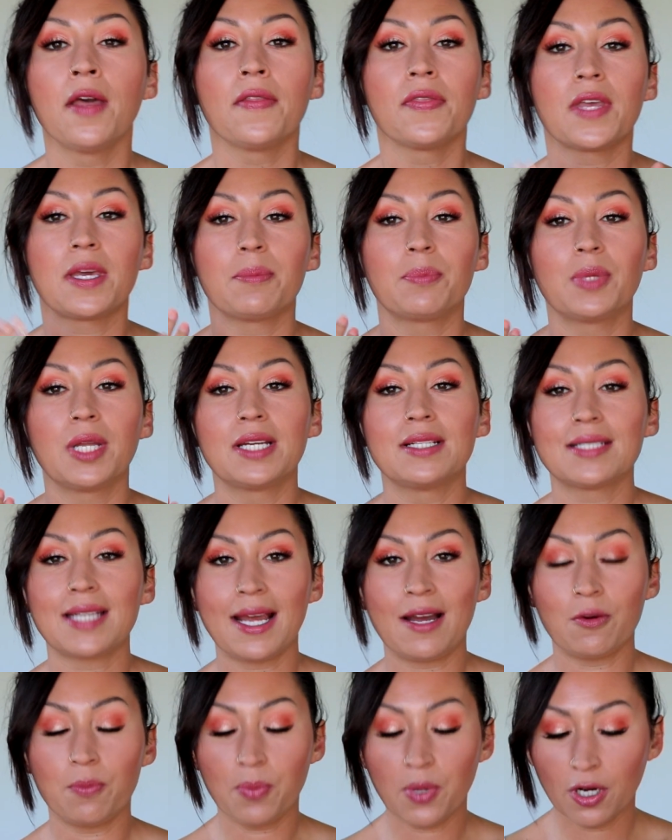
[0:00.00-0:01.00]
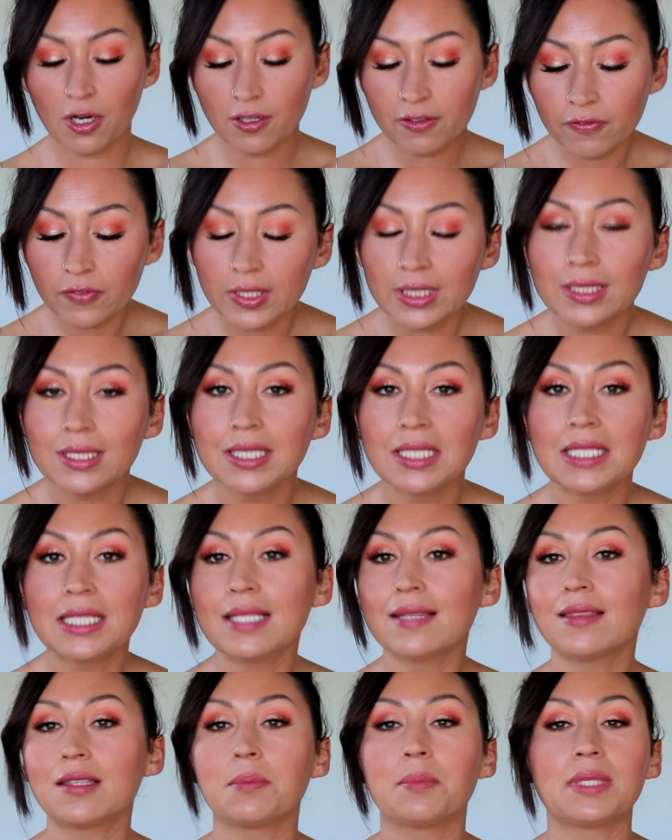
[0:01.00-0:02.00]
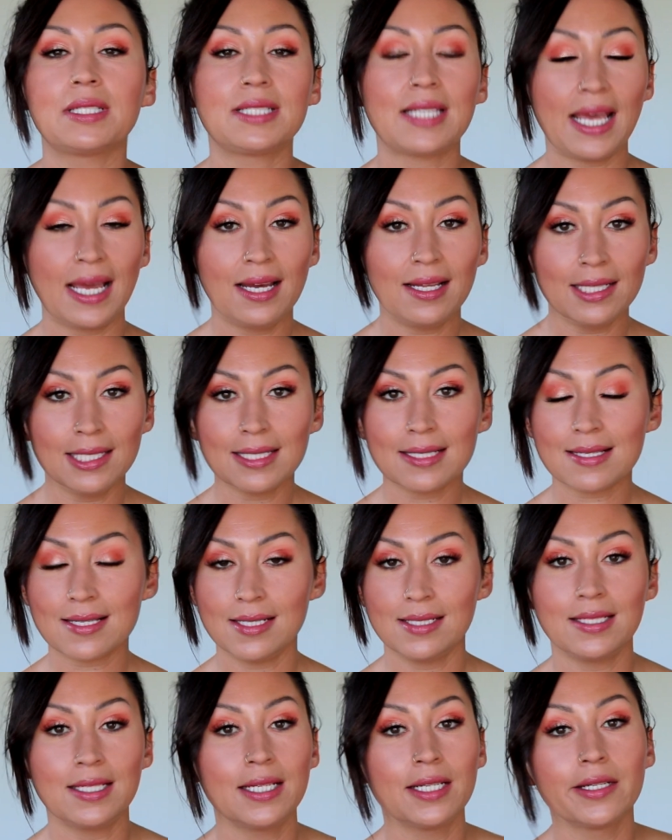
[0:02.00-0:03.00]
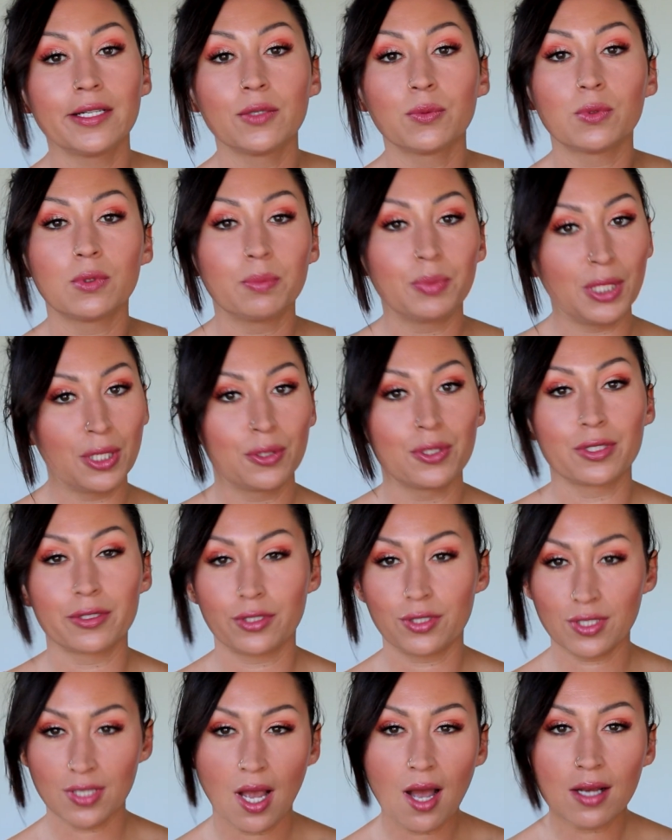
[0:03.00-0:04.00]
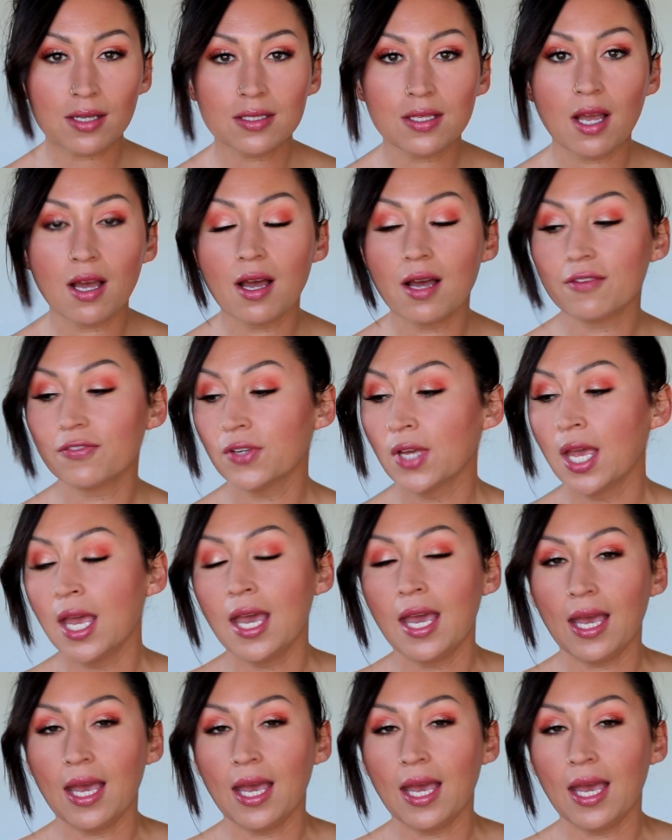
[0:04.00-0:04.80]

They blend out perfectly. The metallics in here will blow your socks off.